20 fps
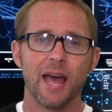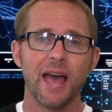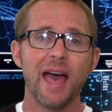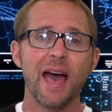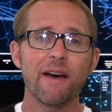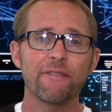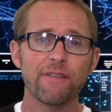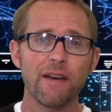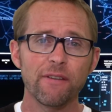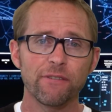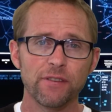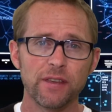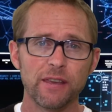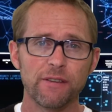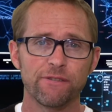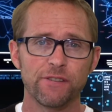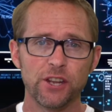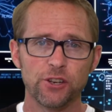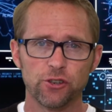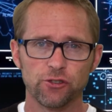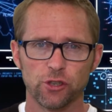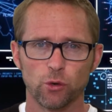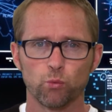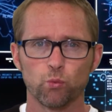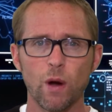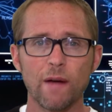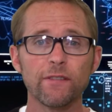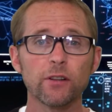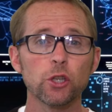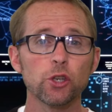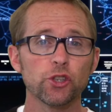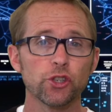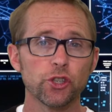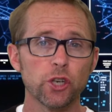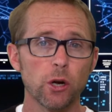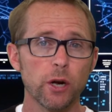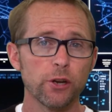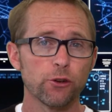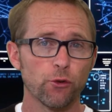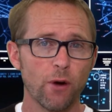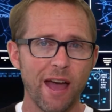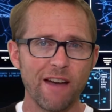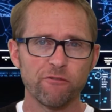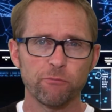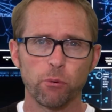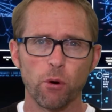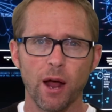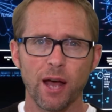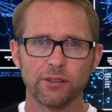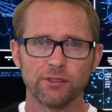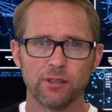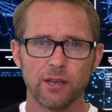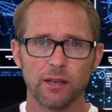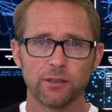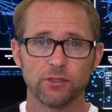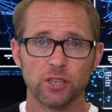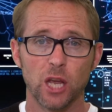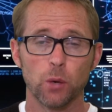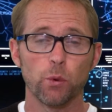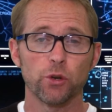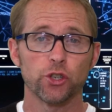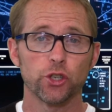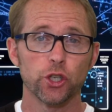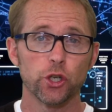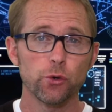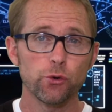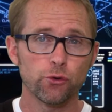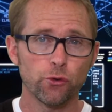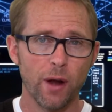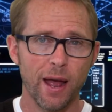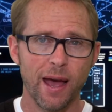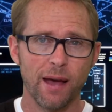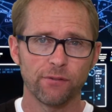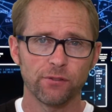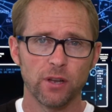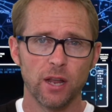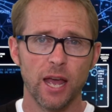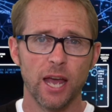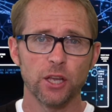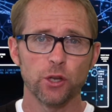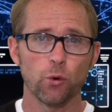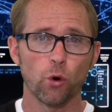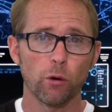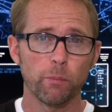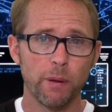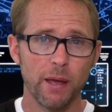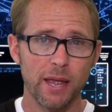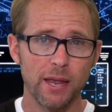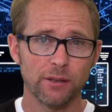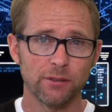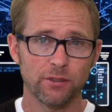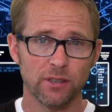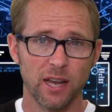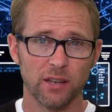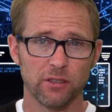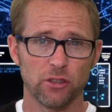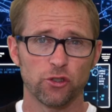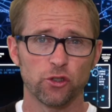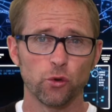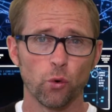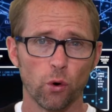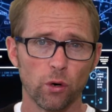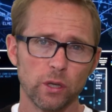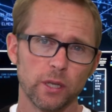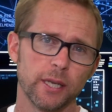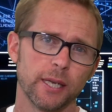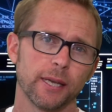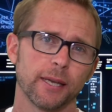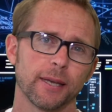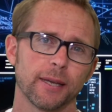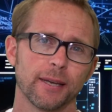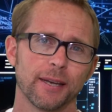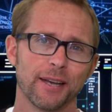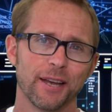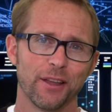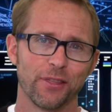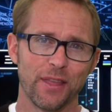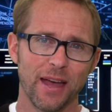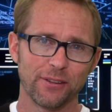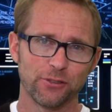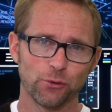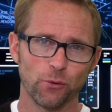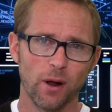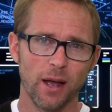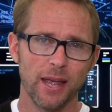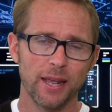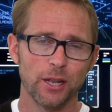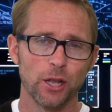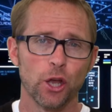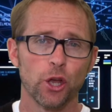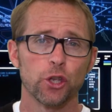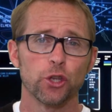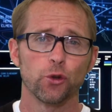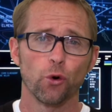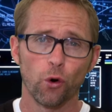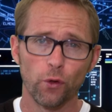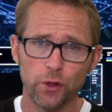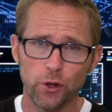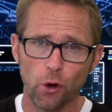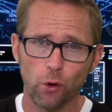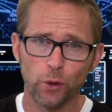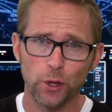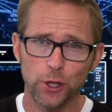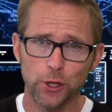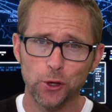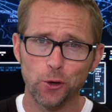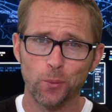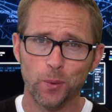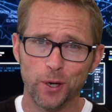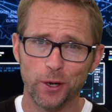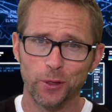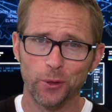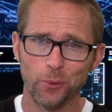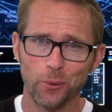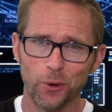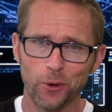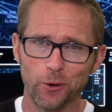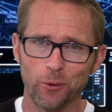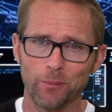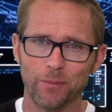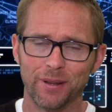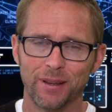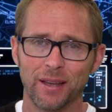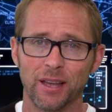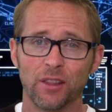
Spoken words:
FFE features a revolutionary draft process in which you draft at your pace because it's your league. That's right, you're the only human in the room.